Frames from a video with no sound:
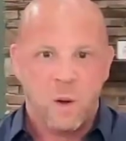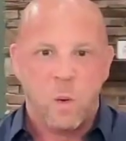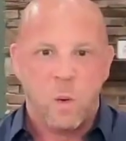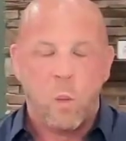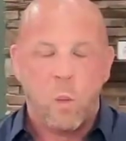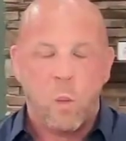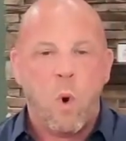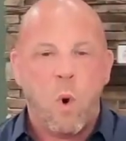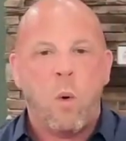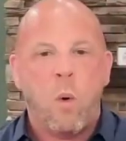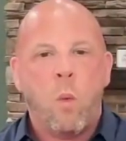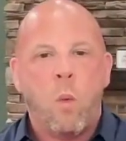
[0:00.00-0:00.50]

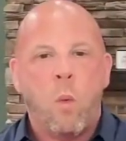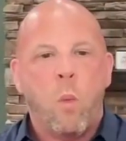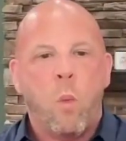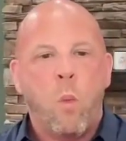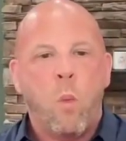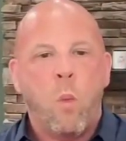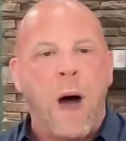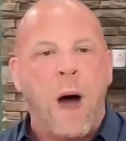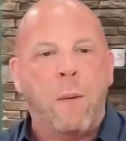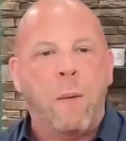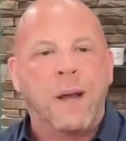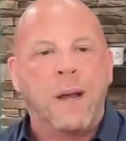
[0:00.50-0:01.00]
Well,
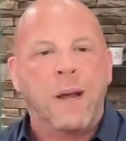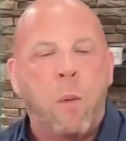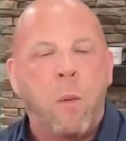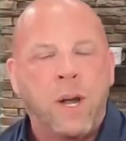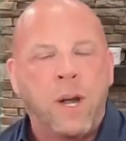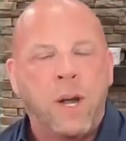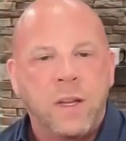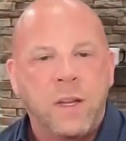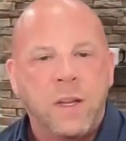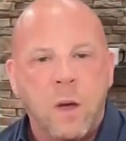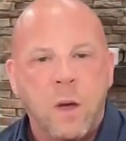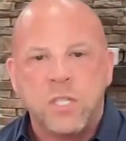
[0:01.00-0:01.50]
why would I
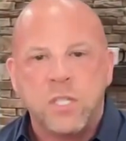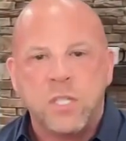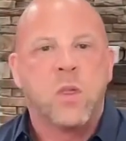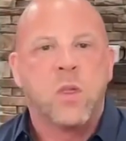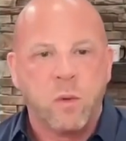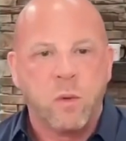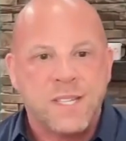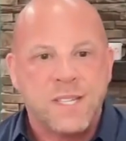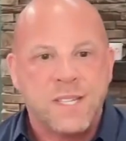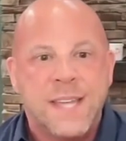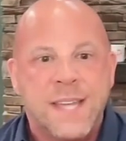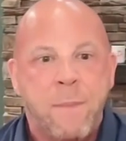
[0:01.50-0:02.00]
want to? So
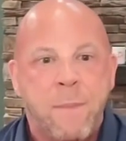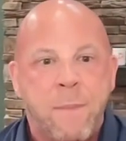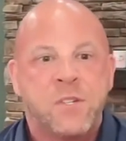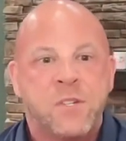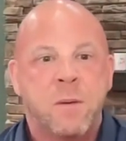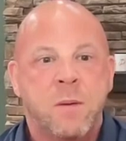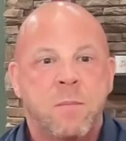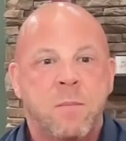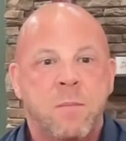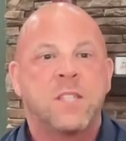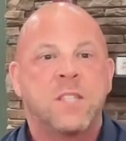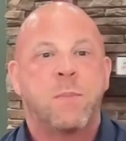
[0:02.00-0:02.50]
the
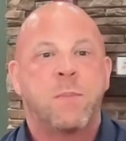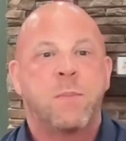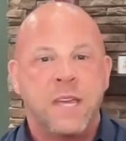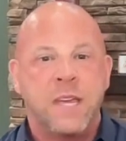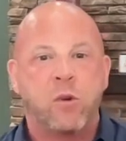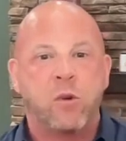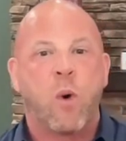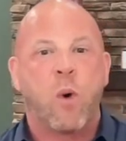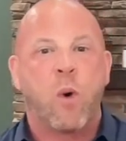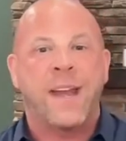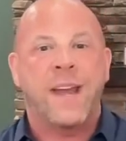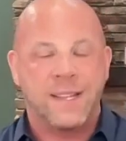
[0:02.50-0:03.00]
reception must be
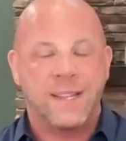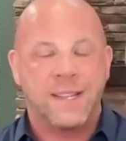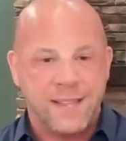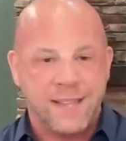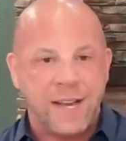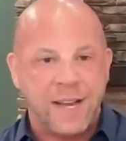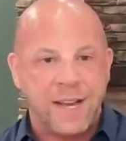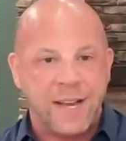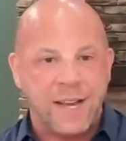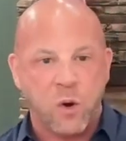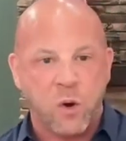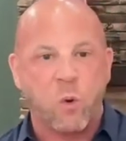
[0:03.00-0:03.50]
great. Is
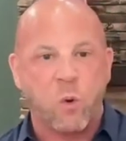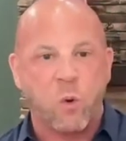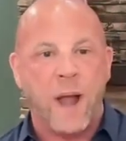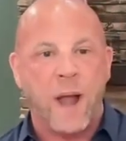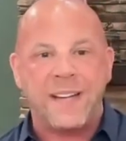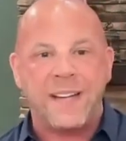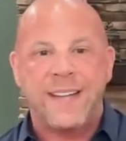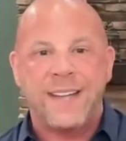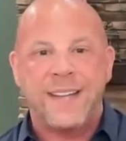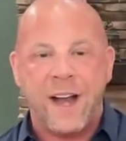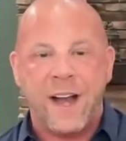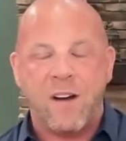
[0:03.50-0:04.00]
that
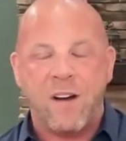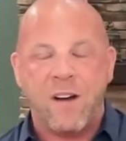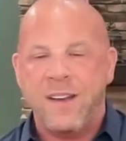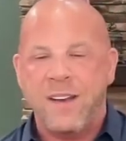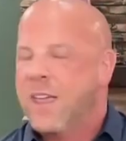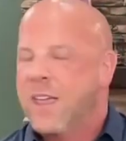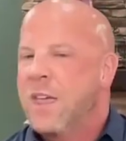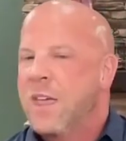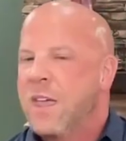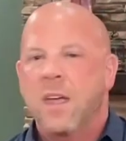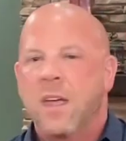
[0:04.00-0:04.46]
correct, Darren?